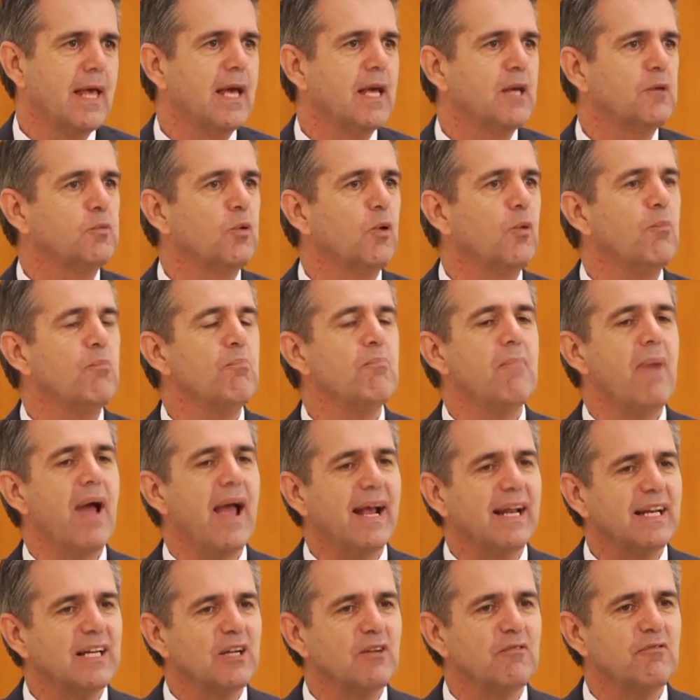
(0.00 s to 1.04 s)
it will
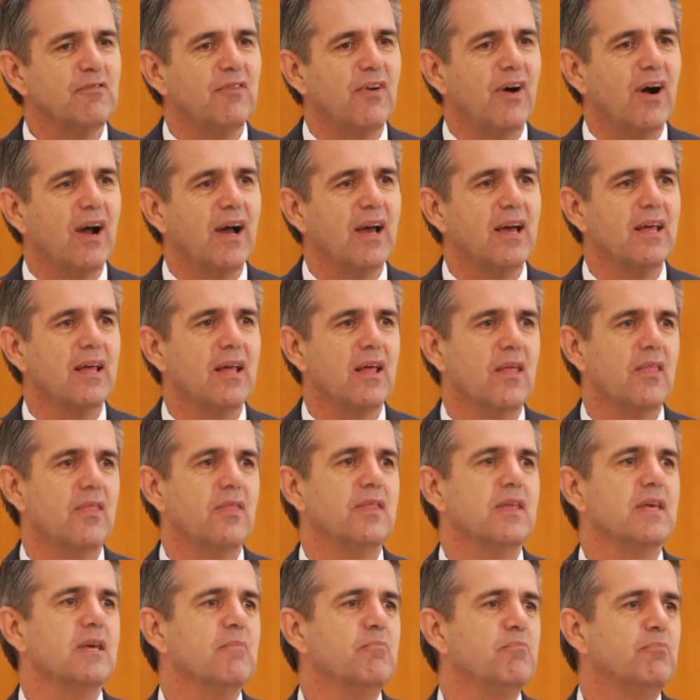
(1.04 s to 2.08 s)
magnify
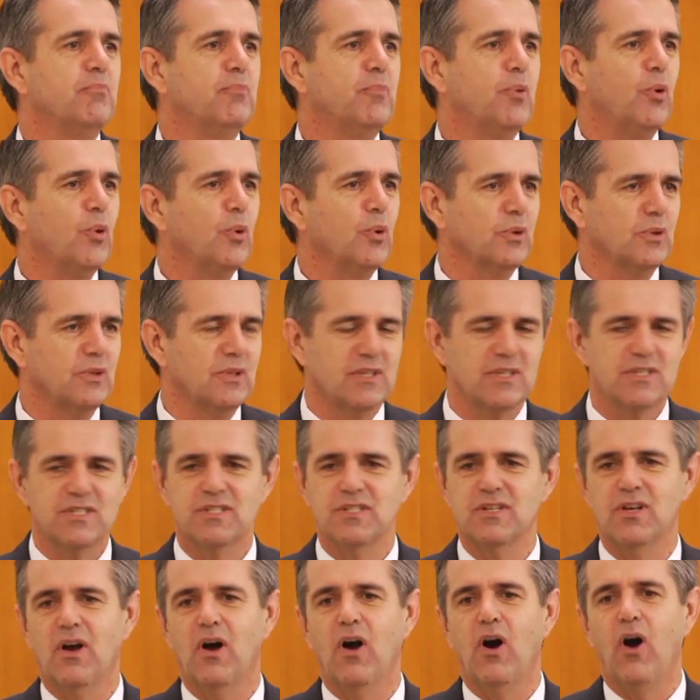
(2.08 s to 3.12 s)
the
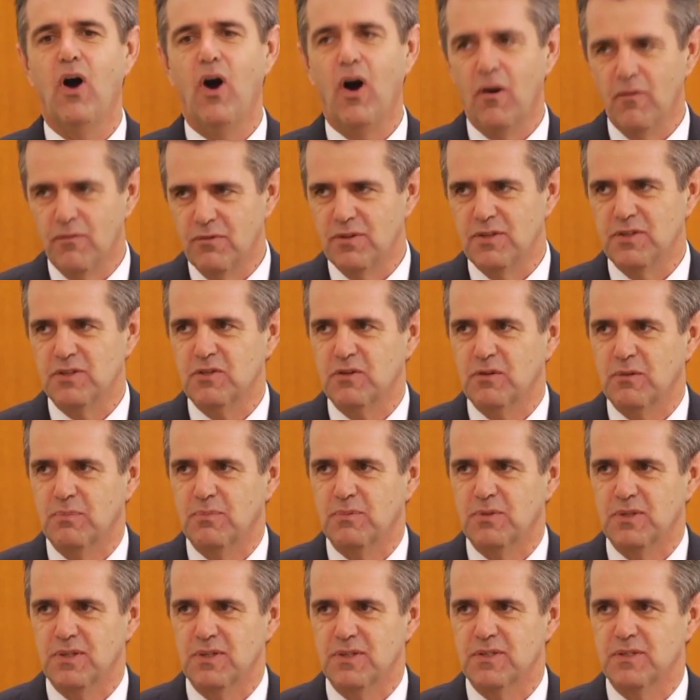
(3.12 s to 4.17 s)
importance of the
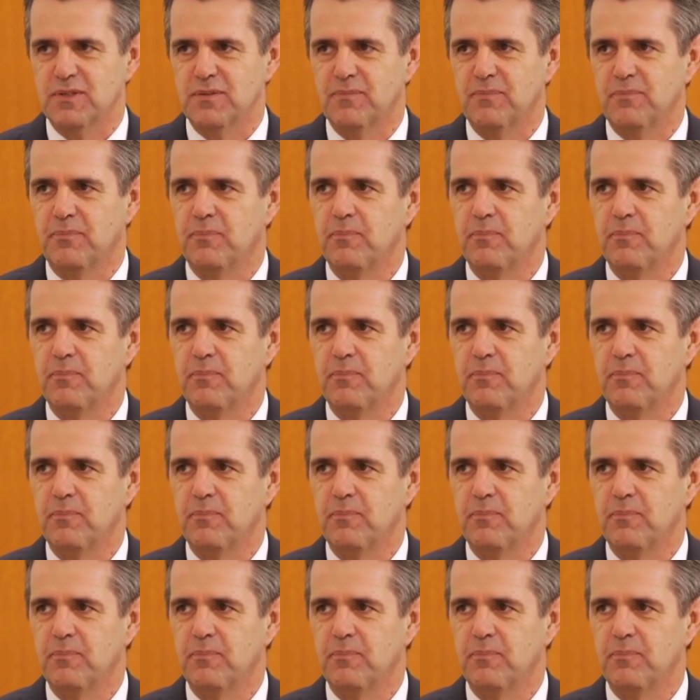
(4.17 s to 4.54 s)
scriptures.